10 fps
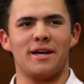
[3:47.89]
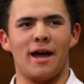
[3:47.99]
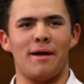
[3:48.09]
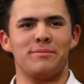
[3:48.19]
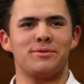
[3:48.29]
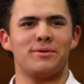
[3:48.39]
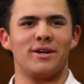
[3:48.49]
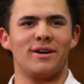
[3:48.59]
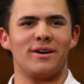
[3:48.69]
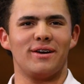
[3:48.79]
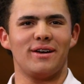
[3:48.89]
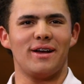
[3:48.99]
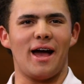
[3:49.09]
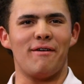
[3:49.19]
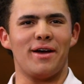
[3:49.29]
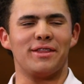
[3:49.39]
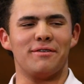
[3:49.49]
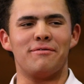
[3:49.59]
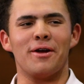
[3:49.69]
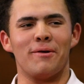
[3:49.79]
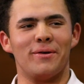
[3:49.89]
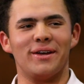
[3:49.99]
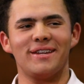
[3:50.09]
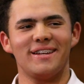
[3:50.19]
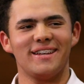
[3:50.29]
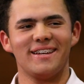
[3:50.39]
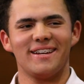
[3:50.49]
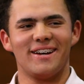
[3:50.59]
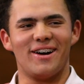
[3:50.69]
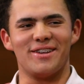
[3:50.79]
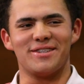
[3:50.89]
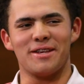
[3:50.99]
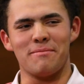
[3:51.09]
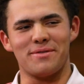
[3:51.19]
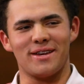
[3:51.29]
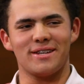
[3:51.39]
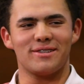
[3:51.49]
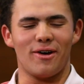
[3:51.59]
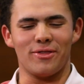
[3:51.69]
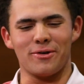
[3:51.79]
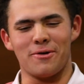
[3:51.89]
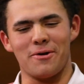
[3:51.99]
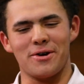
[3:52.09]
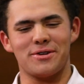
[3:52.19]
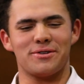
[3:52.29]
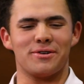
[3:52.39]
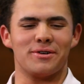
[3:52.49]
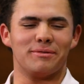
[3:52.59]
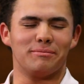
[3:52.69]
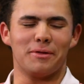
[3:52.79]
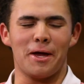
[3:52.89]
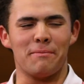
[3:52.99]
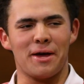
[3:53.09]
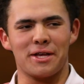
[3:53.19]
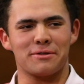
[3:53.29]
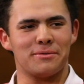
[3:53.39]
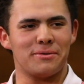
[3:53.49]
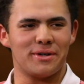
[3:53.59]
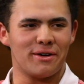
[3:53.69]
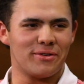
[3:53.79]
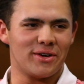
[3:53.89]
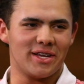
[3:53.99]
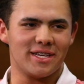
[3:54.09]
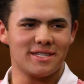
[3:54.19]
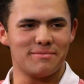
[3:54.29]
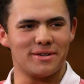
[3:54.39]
times where I've had the fair win on some things, on the course or playing basketball, whatever it is.